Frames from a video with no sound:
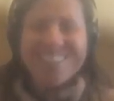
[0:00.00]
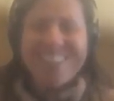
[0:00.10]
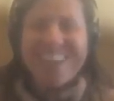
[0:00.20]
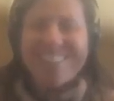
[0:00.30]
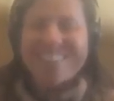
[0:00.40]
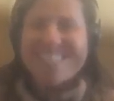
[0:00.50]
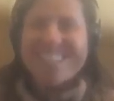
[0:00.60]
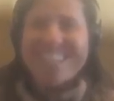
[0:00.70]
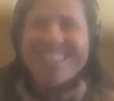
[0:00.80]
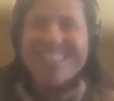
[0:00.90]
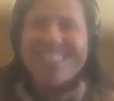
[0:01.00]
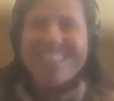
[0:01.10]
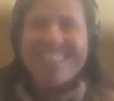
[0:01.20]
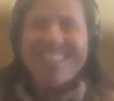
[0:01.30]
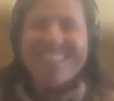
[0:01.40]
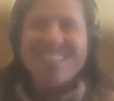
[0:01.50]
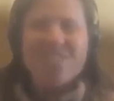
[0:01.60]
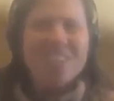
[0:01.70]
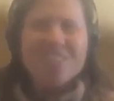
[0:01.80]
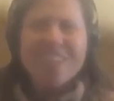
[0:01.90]
What do I have to say to
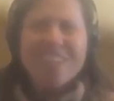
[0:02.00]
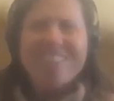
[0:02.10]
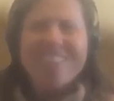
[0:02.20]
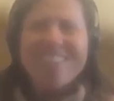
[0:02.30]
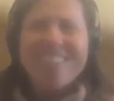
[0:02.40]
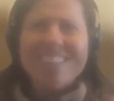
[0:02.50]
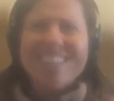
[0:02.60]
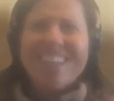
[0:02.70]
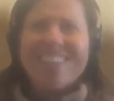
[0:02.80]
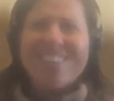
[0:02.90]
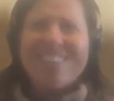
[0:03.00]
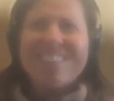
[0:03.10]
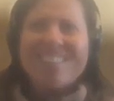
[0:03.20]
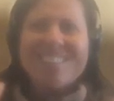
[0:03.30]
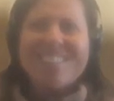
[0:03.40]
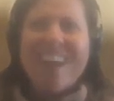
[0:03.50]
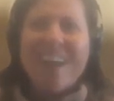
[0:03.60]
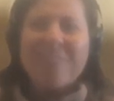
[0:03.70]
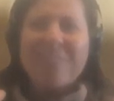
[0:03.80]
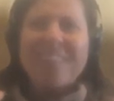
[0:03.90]
the truck driver in order to
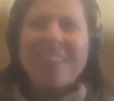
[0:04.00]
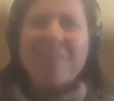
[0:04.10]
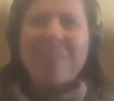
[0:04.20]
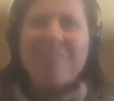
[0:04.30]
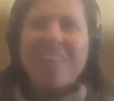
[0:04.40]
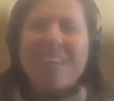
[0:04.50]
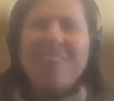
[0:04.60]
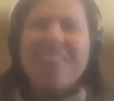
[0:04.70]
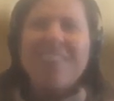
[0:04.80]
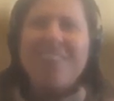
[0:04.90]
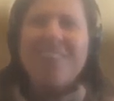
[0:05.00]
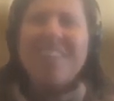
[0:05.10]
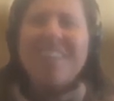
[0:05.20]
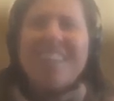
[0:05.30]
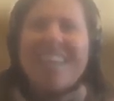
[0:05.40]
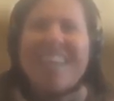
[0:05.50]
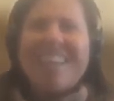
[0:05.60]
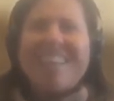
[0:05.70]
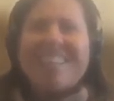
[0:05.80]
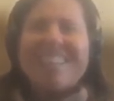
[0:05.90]
stop and like pick me up,
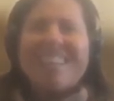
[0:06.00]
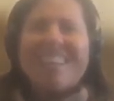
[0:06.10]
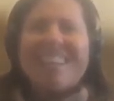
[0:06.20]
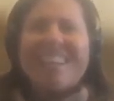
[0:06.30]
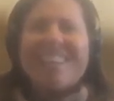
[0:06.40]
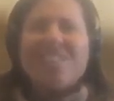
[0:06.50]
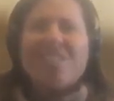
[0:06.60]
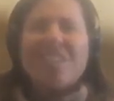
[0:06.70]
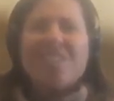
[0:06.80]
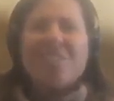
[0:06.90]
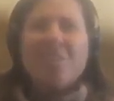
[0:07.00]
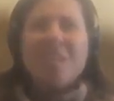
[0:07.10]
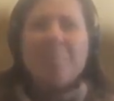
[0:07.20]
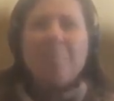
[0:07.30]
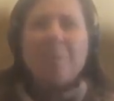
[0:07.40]
And so you